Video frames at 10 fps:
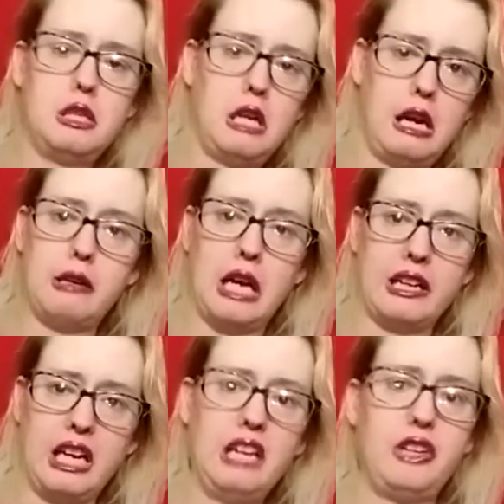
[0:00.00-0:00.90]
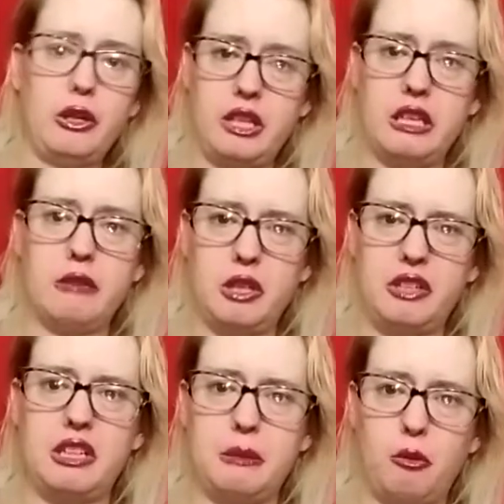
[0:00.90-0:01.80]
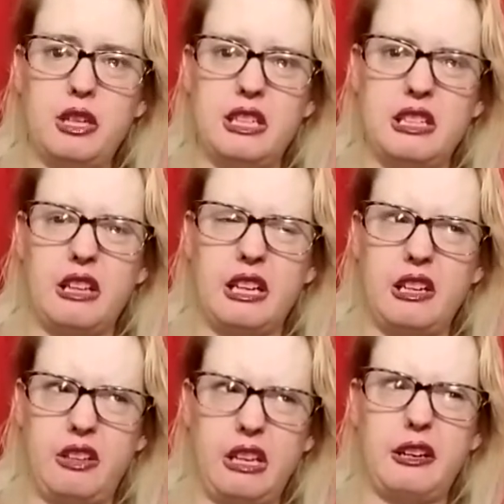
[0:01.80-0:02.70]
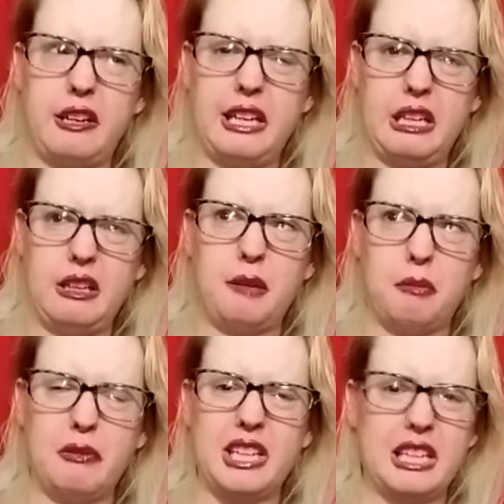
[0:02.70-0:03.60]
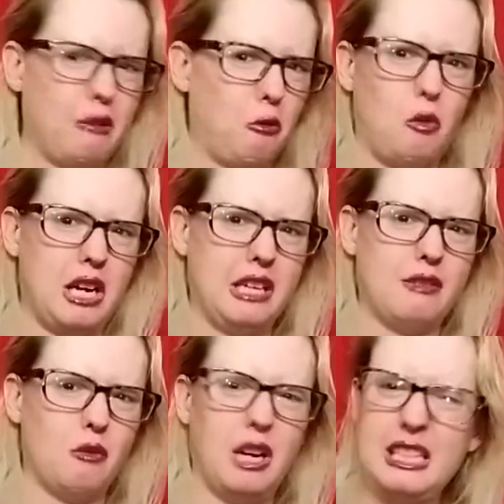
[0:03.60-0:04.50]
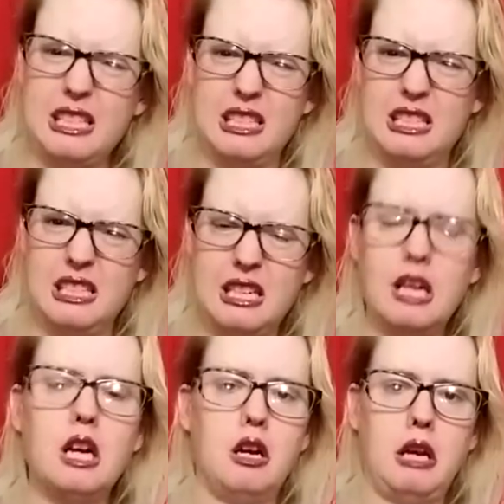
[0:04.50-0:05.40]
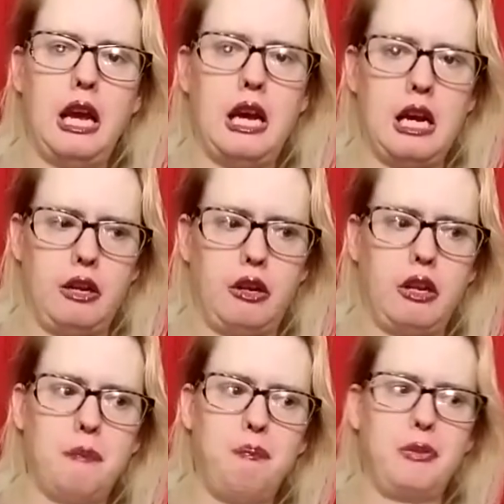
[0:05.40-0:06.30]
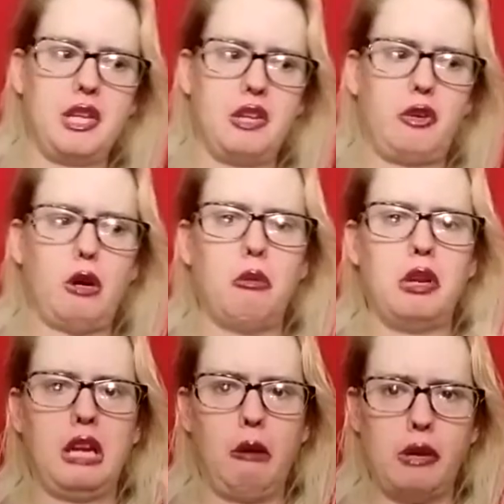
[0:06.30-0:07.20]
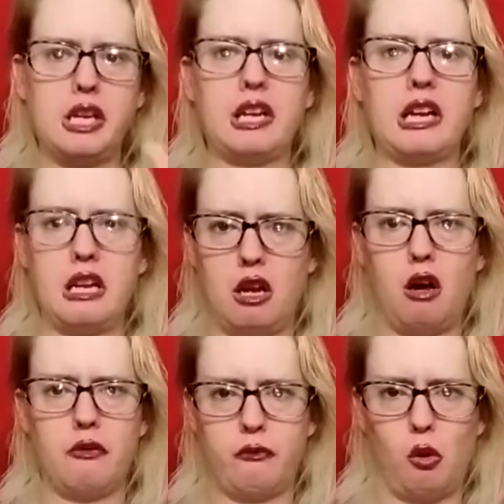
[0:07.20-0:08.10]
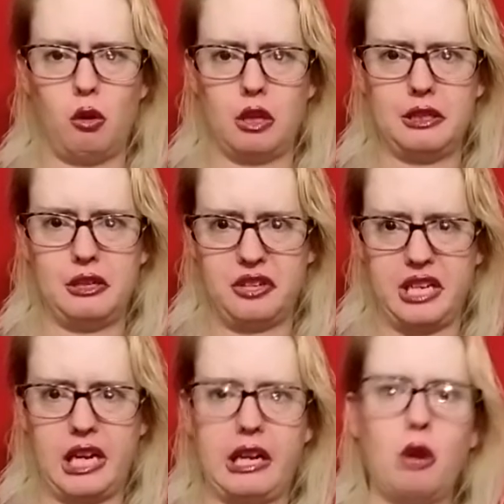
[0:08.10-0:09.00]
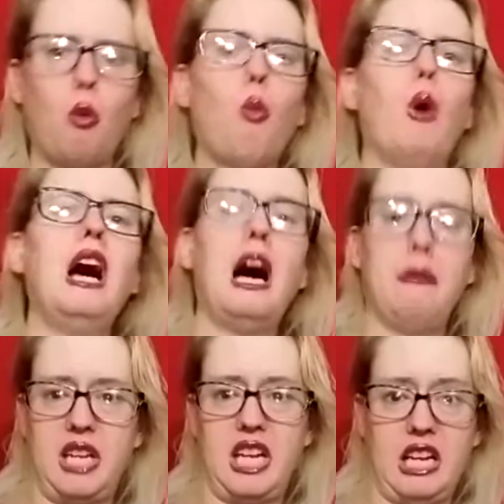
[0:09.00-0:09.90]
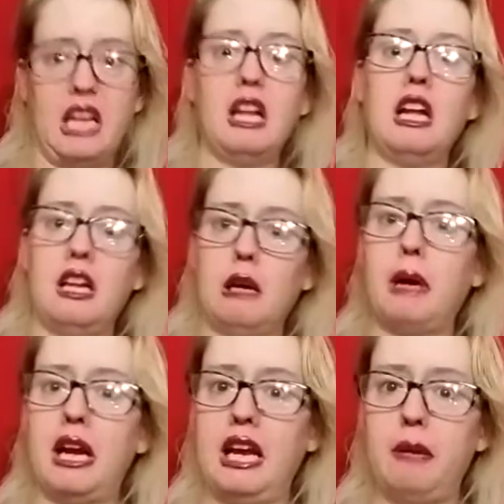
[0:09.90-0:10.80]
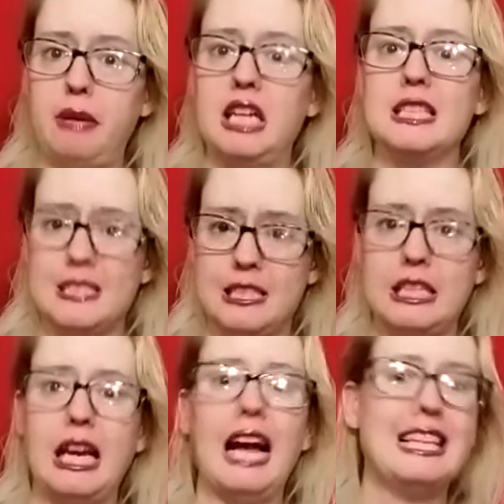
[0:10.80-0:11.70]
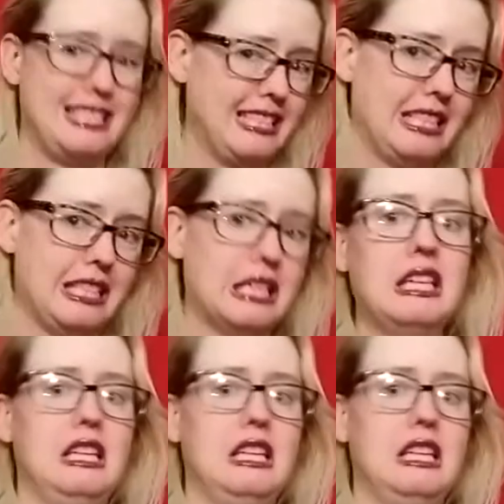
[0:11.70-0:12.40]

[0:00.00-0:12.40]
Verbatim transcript: I I kind of was disappointed. It's like this is how you're going to end this movie what, what? And so that way you can get an all full understanding what I mean and my A, B, and C, and D.